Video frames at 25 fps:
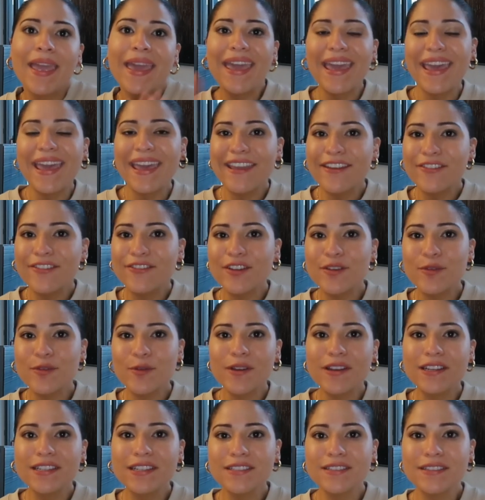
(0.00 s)
Hey
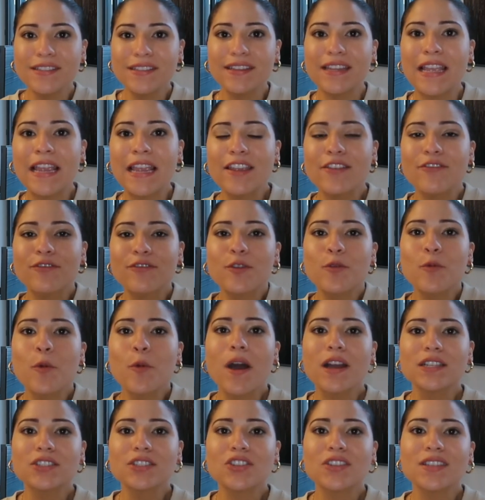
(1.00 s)
everyone, thank you for
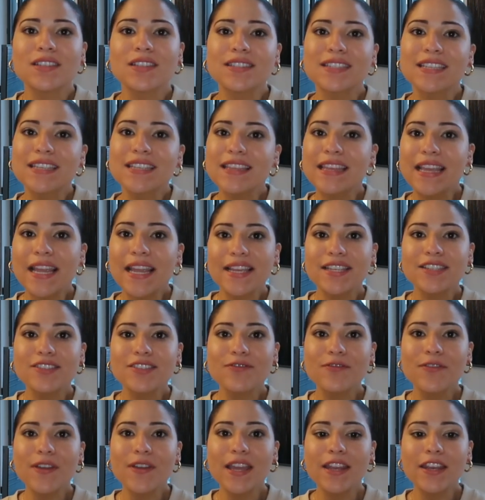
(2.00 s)
watching today's
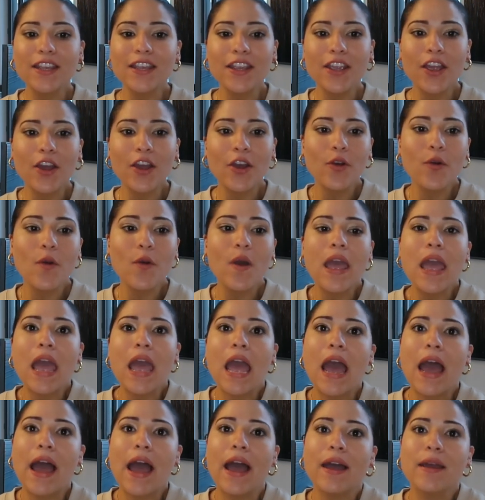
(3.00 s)
video.
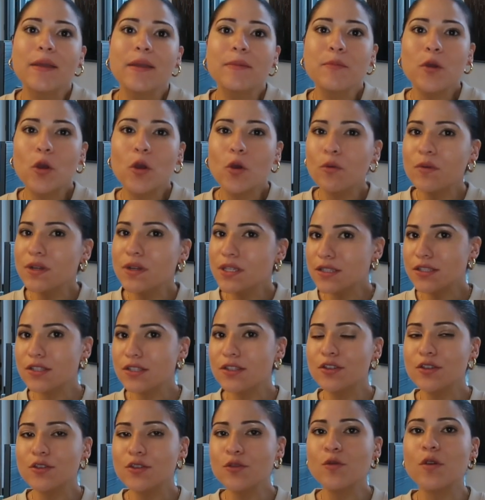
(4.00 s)
I'm going
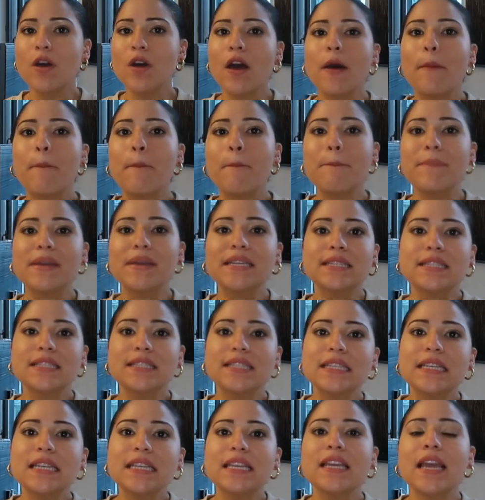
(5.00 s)
to do a
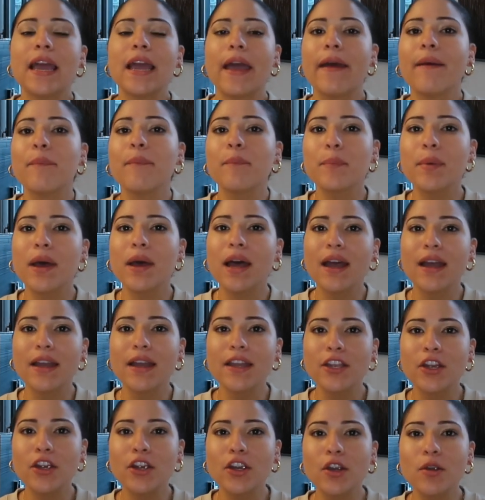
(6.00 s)
Missy
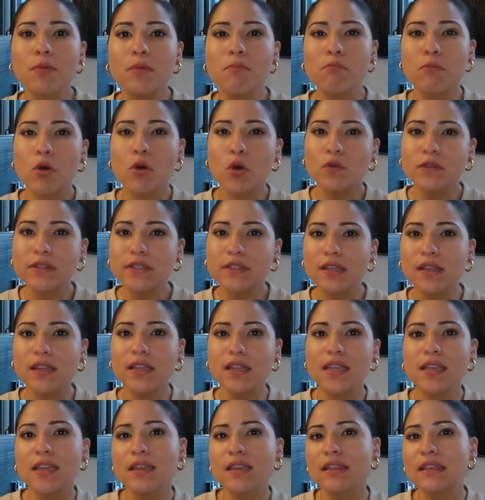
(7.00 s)
Empire
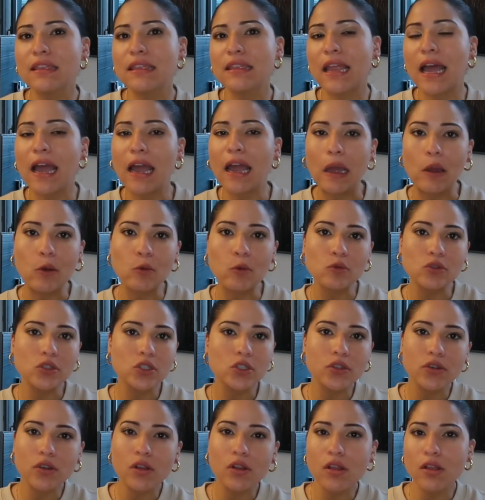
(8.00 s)
mostly
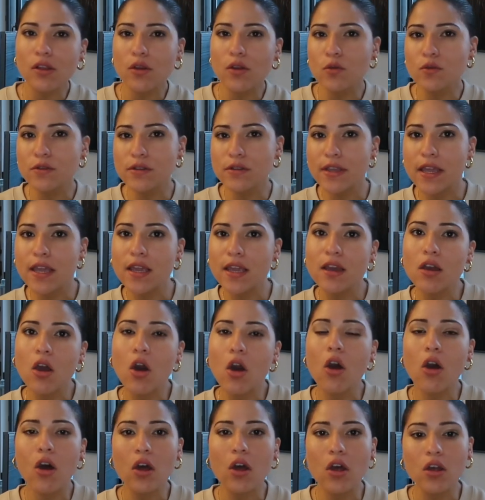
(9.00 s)
lounge clothing
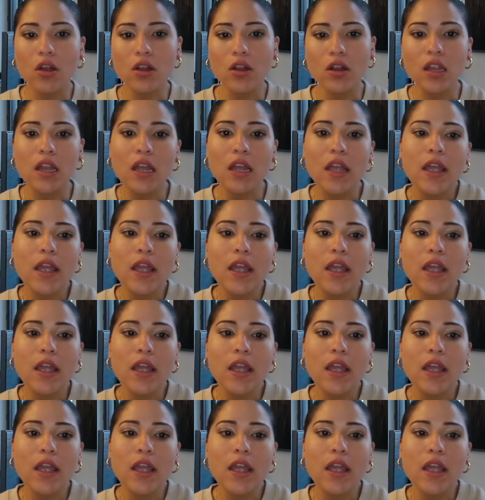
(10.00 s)
haul.